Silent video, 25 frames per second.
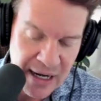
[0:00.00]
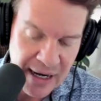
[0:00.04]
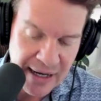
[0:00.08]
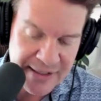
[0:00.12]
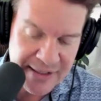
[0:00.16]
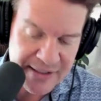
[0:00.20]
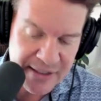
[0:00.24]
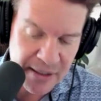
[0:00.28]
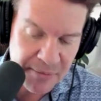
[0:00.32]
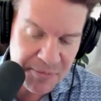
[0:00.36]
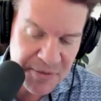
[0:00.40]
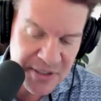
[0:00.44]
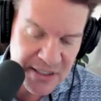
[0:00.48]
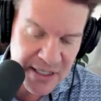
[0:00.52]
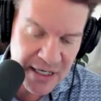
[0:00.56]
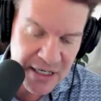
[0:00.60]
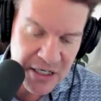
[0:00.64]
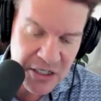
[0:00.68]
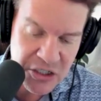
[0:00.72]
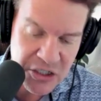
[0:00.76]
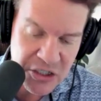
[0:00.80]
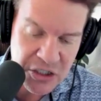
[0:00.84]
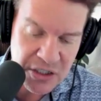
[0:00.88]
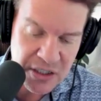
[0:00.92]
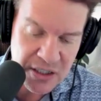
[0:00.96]
at some
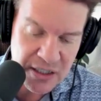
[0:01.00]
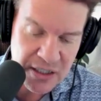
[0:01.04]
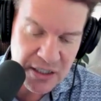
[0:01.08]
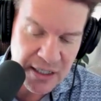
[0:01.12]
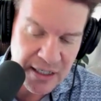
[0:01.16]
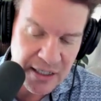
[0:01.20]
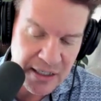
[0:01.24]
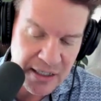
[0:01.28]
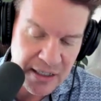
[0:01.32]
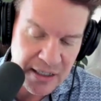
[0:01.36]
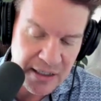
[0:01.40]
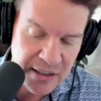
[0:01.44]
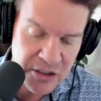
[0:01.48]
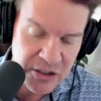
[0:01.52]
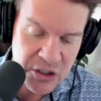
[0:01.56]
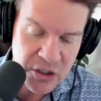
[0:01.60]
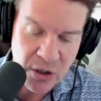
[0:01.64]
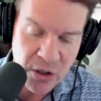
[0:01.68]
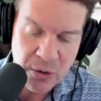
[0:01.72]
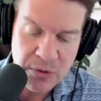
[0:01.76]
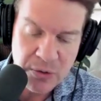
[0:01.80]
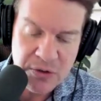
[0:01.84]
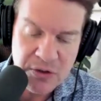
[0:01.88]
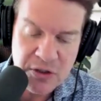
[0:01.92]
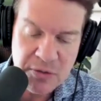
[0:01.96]
stage he
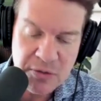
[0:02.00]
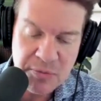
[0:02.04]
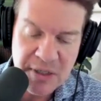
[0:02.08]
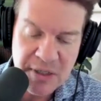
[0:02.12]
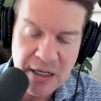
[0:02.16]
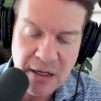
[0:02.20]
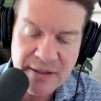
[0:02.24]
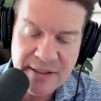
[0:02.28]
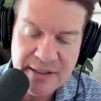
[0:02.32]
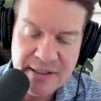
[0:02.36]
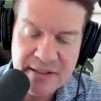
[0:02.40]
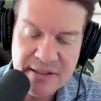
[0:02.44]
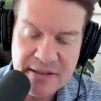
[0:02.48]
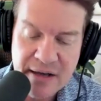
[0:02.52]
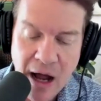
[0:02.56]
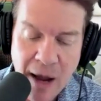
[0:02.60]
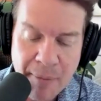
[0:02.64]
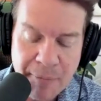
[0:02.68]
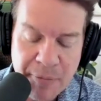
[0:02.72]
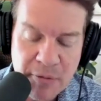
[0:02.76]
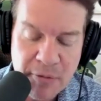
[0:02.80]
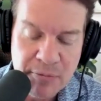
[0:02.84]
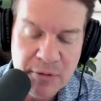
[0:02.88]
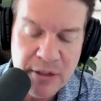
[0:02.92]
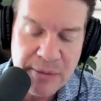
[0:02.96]
chose to be
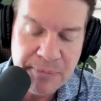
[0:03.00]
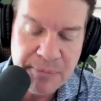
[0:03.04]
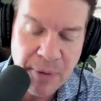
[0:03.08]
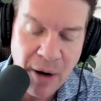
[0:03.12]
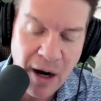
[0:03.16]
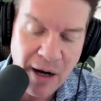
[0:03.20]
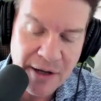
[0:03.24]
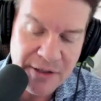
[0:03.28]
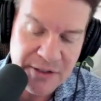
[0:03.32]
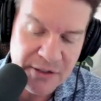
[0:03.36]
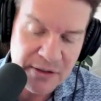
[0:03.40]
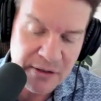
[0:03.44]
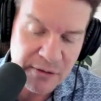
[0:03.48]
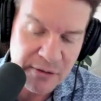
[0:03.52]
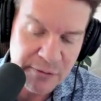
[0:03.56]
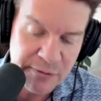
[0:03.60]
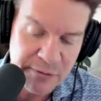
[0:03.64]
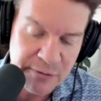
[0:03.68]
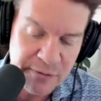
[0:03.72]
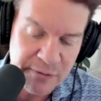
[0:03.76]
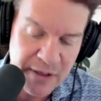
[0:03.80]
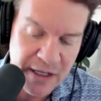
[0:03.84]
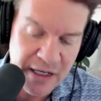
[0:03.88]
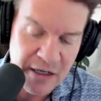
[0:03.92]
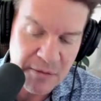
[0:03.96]
unstoppably positive
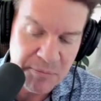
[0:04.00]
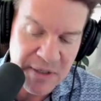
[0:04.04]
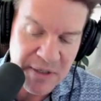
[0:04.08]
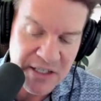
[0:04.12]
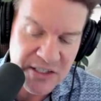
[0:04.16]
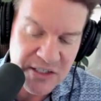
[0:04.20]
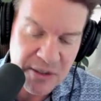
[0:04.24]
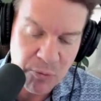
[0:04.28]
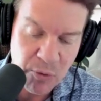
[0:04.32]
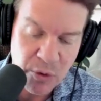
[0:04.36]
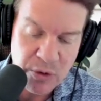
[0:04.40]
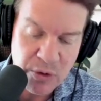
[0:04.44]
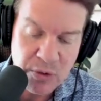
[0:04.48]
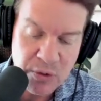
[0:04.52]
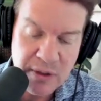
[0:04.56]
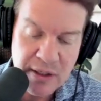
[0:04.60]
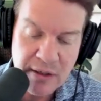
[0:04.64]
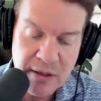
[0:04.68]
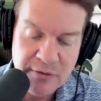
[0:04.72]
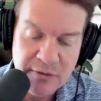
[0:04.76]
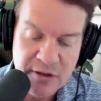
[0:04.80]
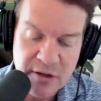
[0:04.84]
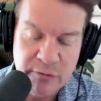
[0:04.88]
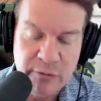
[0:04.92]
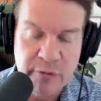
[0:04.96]
and to be someone who
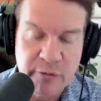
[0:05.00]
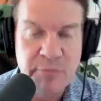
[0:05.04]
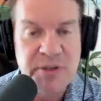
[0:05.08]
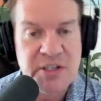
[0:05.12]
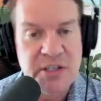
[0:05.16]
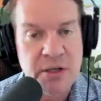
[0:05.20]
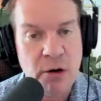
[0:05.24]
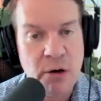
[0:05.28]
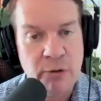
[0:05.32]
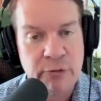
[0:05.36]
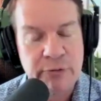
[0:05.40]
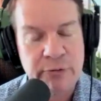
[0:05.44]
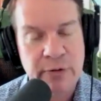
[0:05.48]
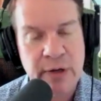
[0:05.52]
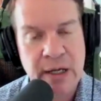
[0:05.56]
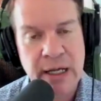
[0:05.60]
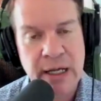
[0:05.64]
gives of himself